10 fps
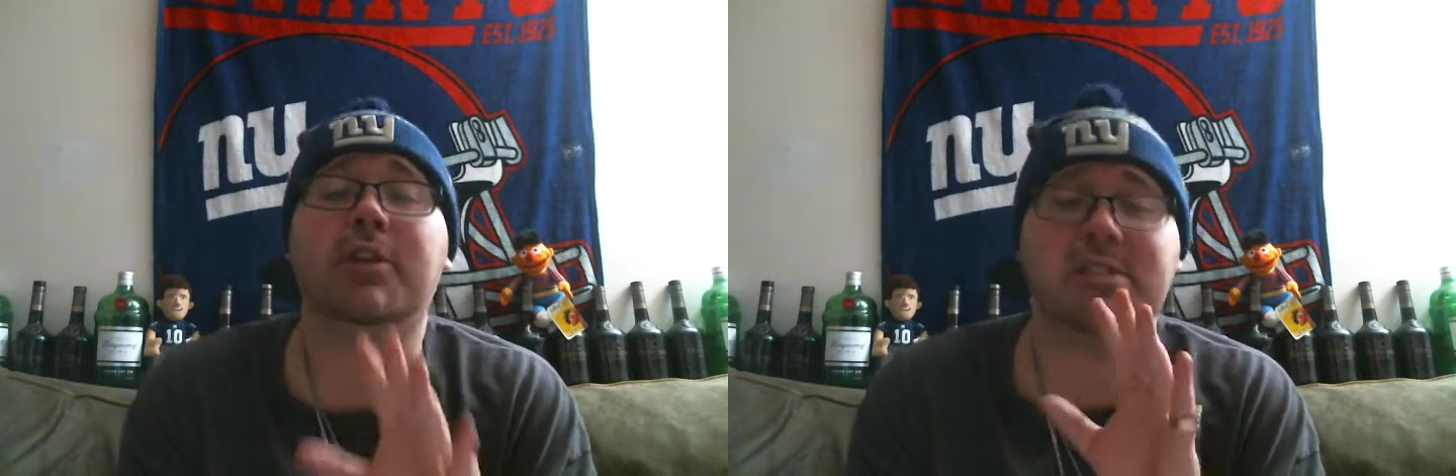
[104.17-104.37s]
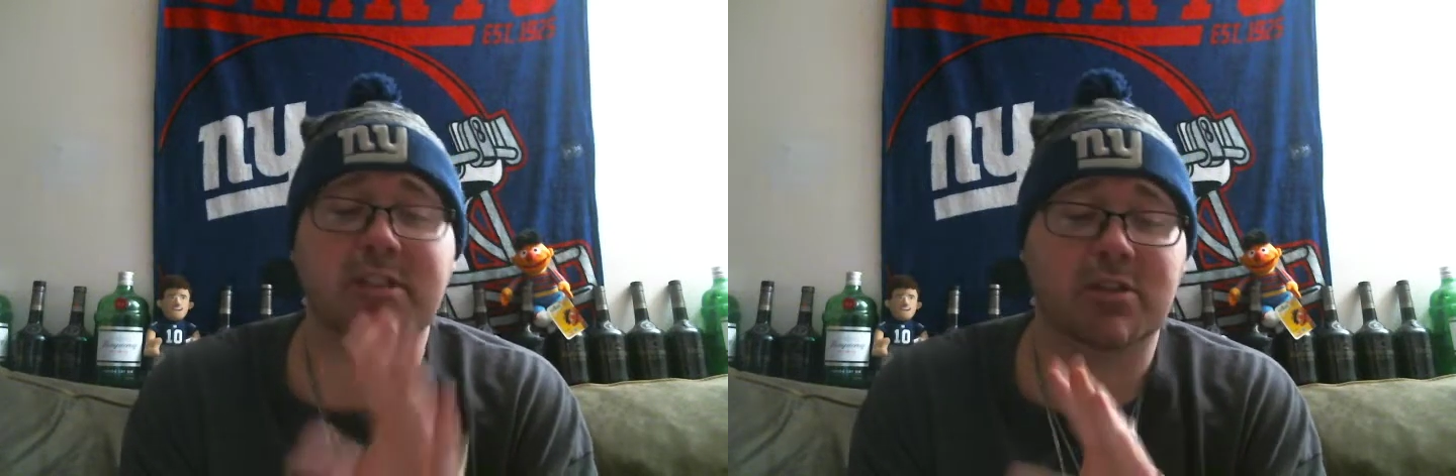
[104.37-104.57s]

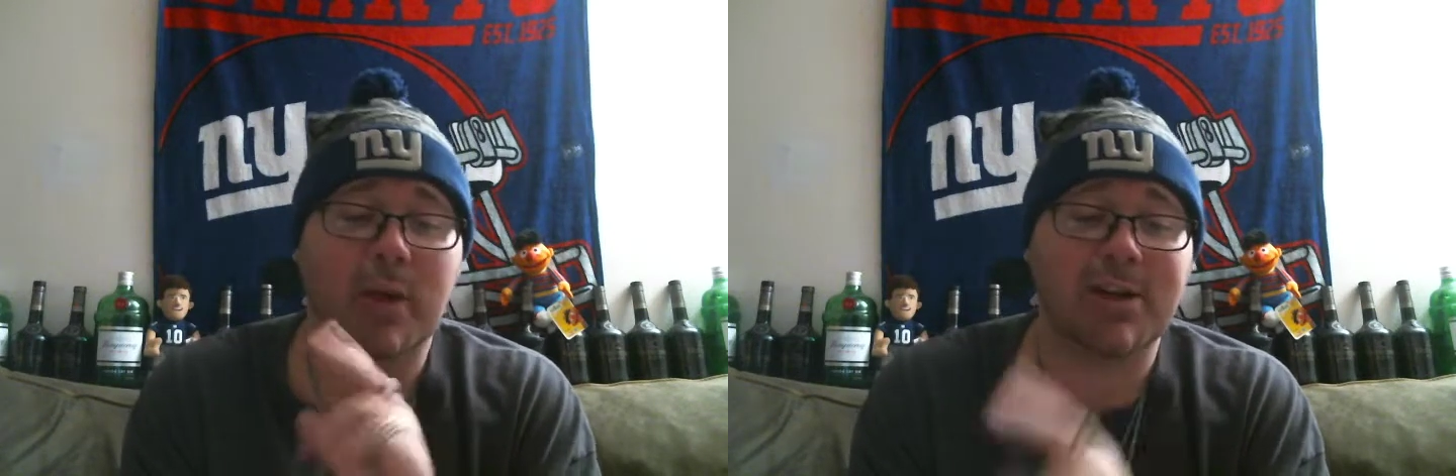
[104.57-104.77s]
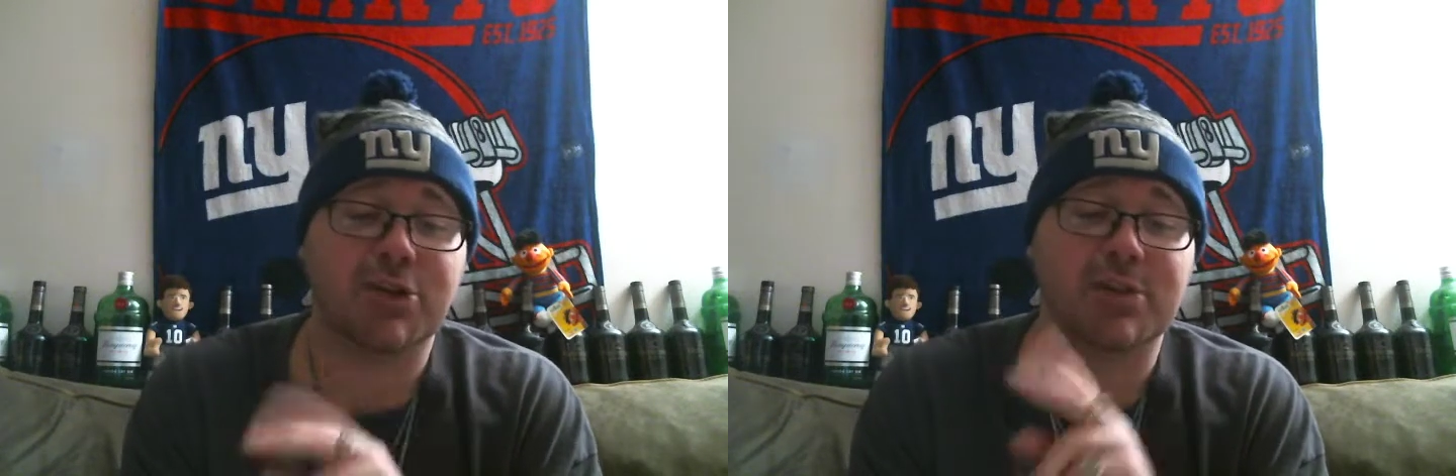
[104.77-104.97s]

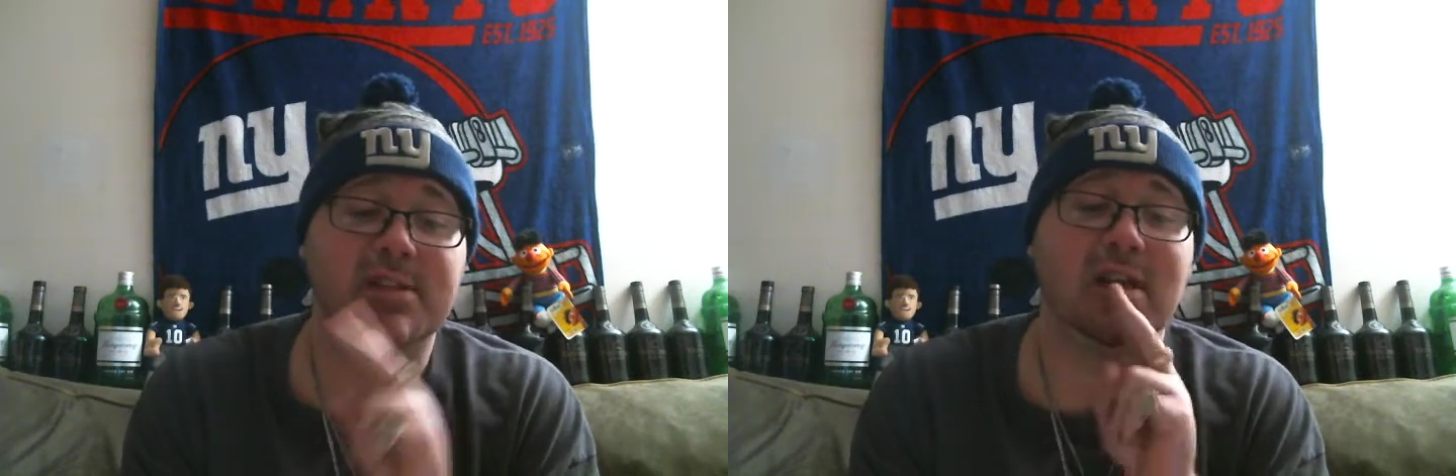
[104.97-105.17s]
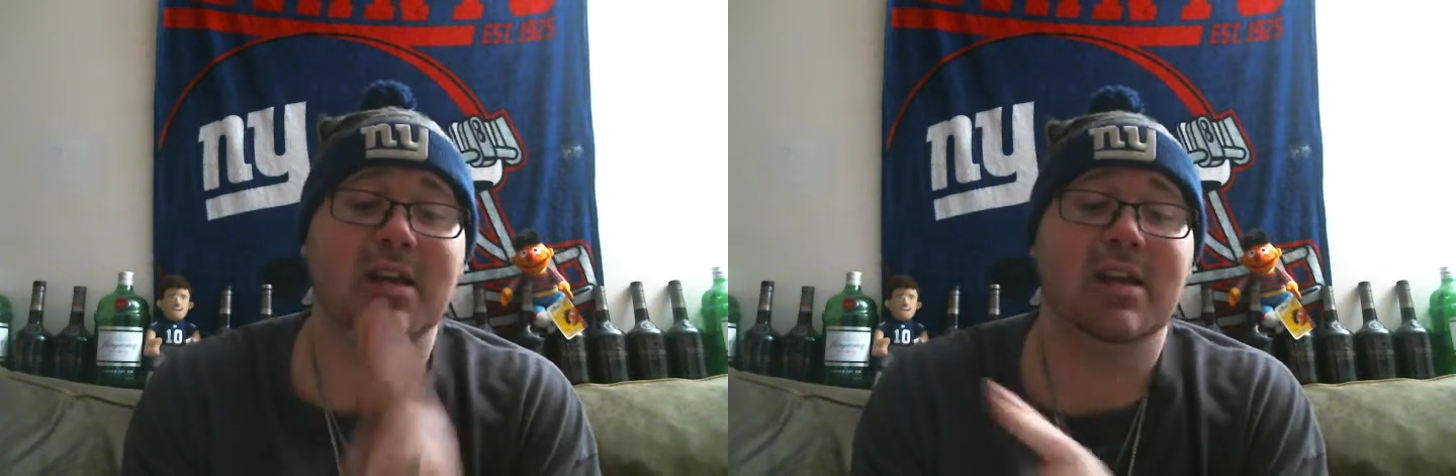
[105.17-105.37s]
situations.
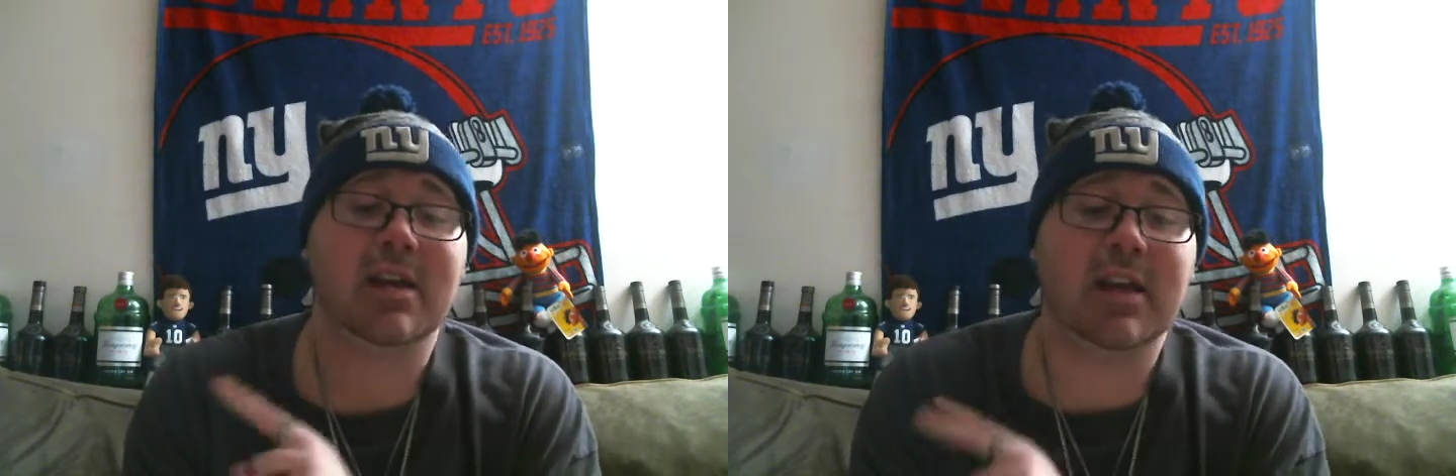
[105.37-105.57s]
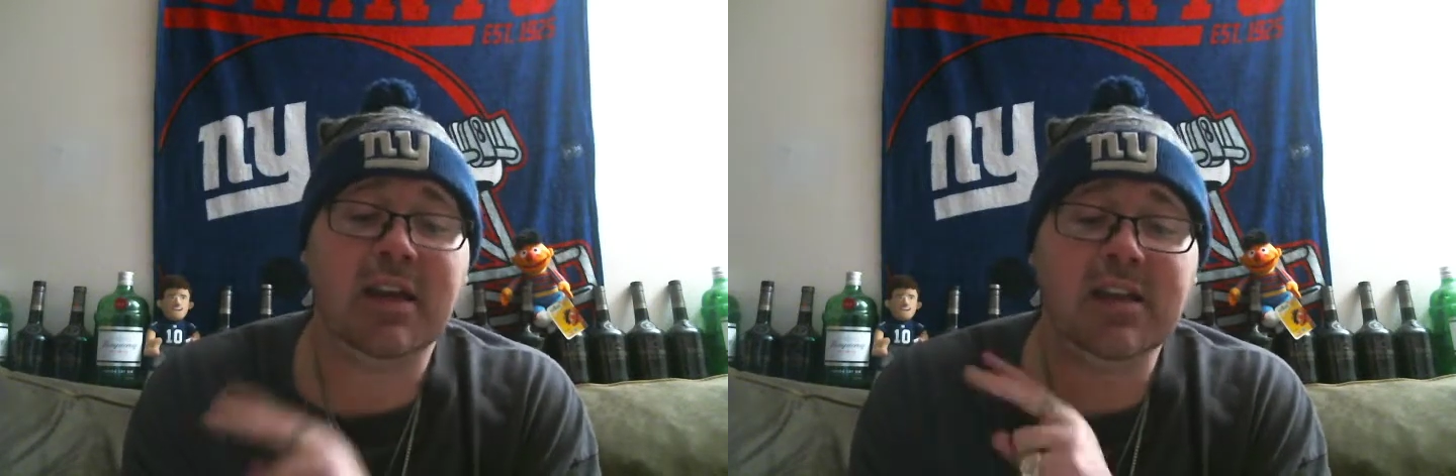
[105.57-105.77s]

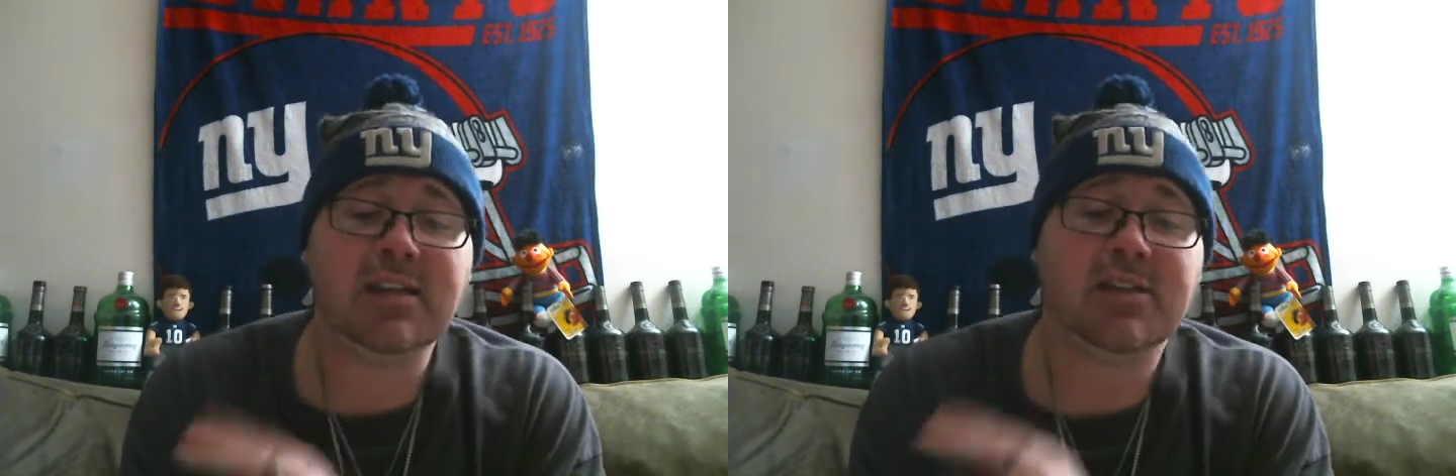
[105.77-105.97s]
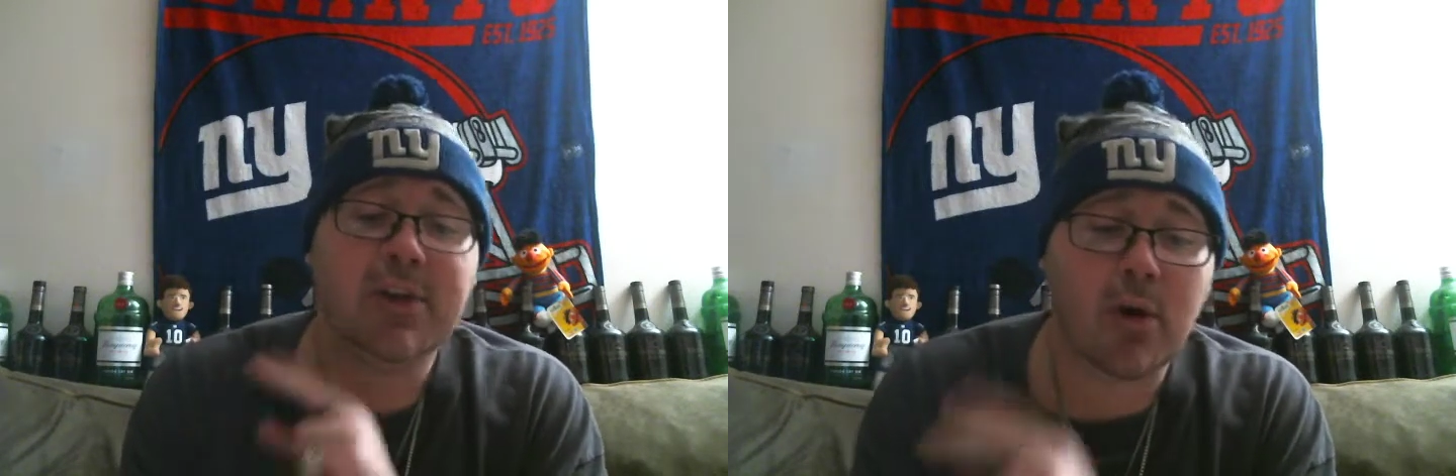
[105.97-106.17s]

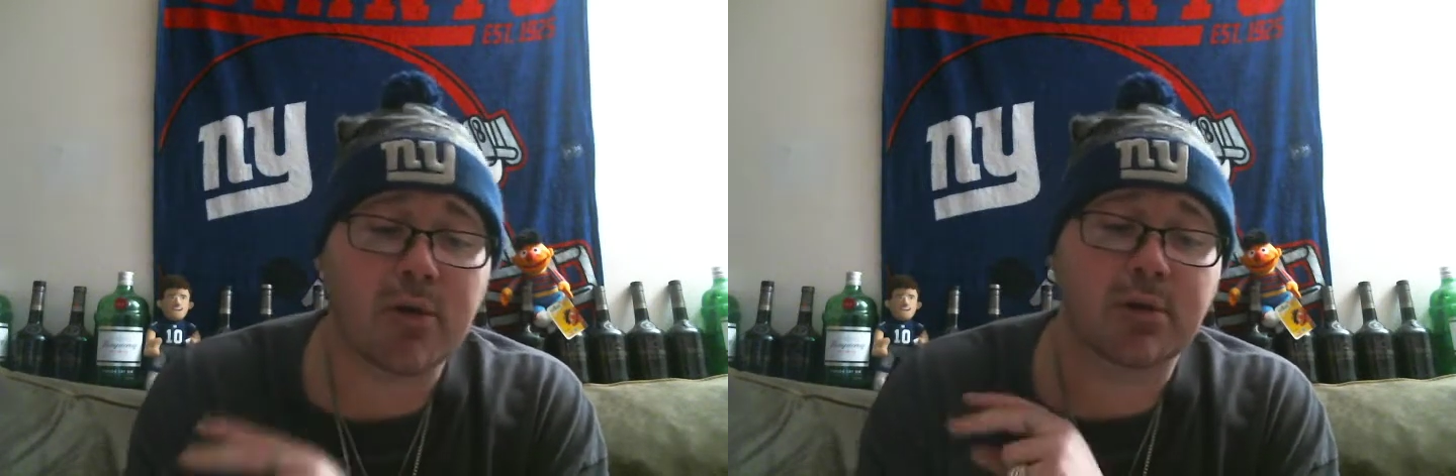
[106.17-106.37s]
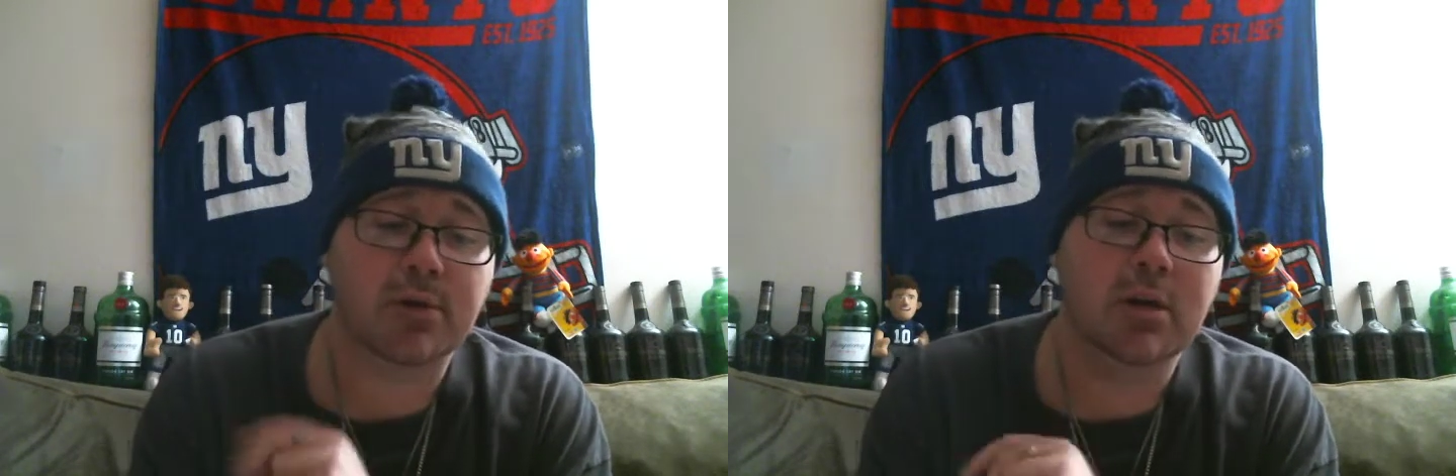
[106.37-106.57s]
In
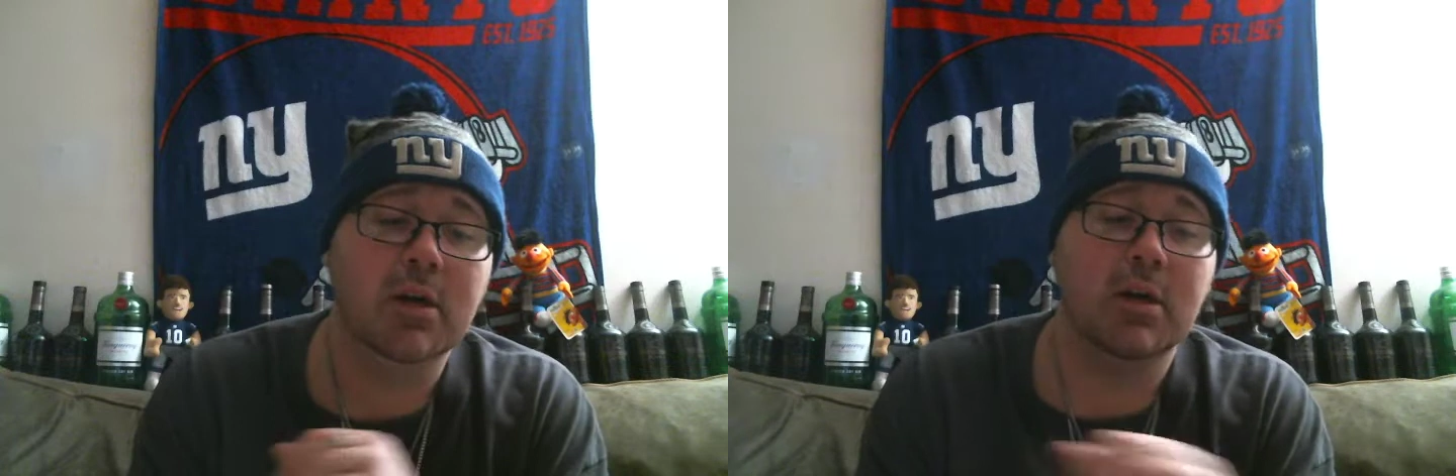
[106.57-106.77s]
total.